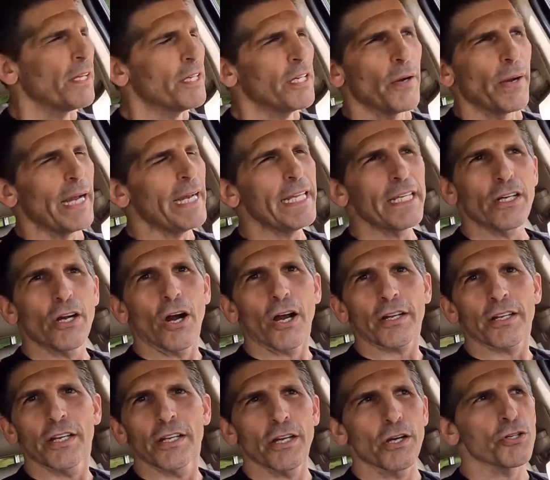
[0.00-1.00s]
You know, any
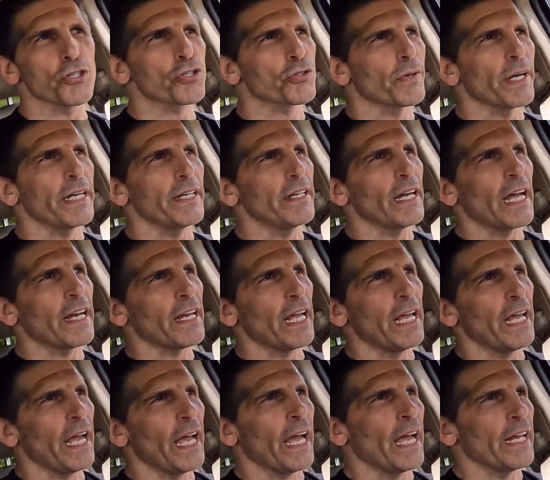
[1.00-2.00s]
car can go straight
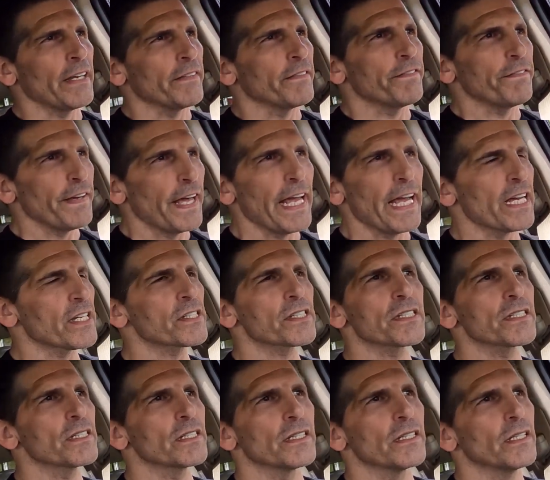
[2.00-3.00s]
and
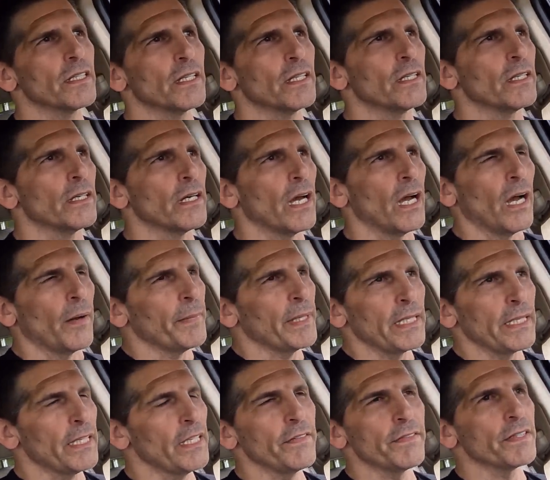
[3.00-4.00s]
fast. I
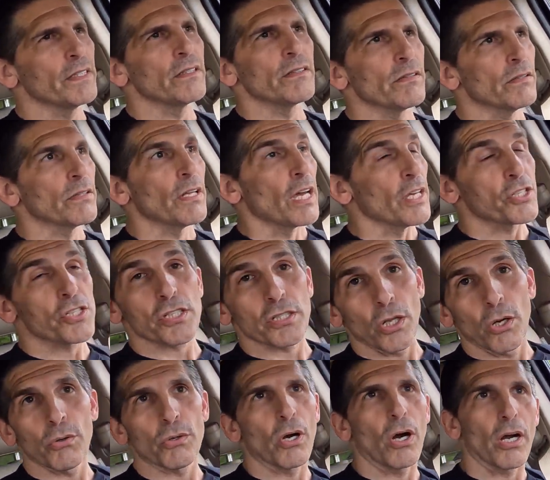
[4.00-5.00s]
mean, even a
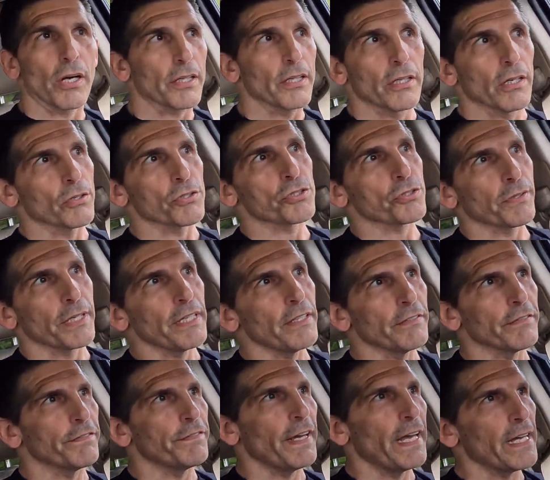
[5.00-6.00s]
slow car can go straight
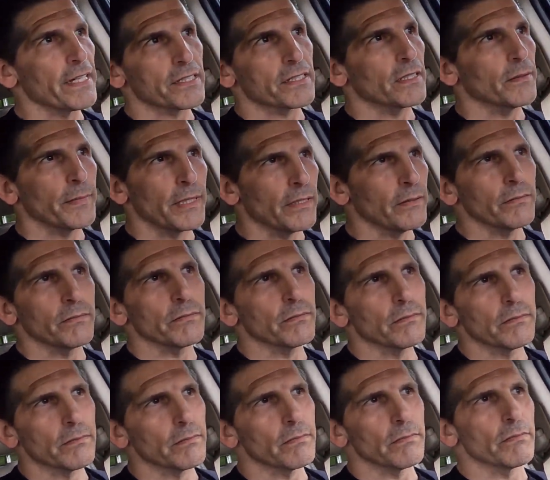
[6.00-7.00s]
and fast. I
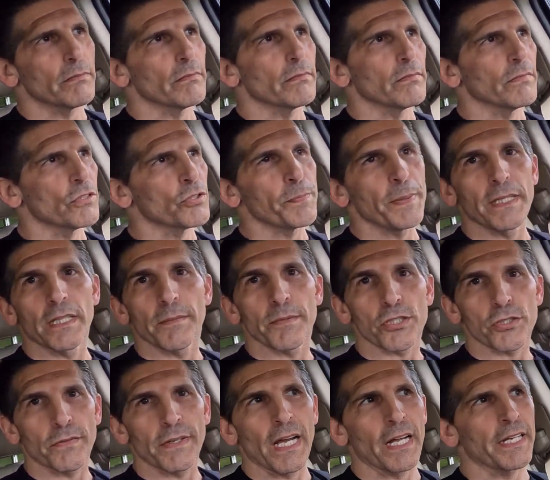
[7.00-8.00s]
mean, speed
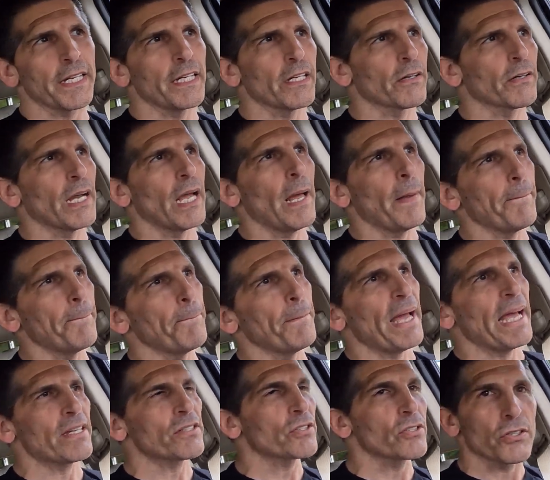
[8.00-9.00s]
limits around here at
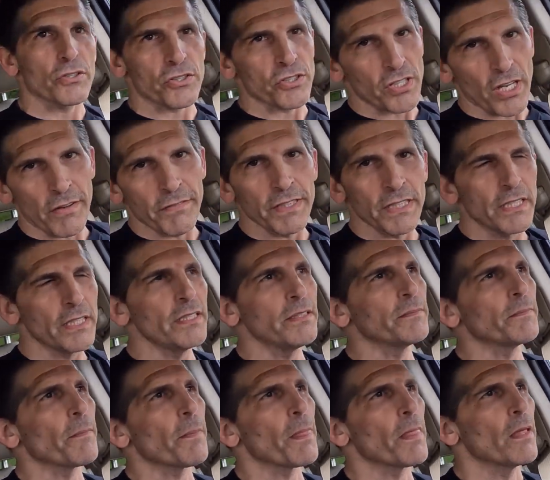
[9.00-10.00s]
best are 70.
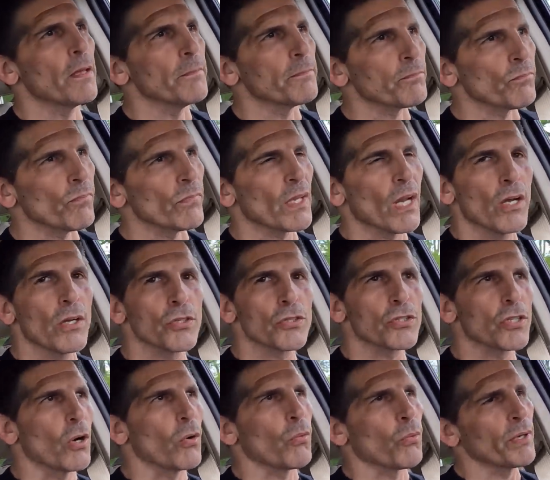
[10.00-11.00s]

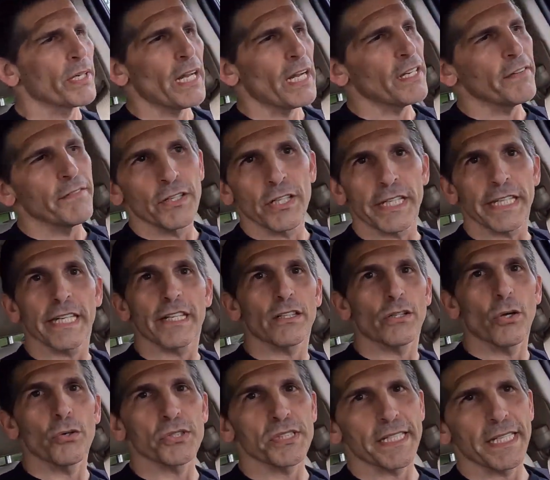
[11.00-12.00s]
So we're not even going to get
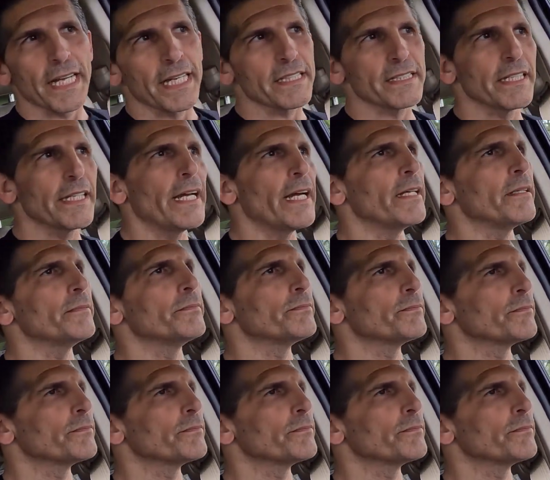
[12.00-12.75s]
close to that today.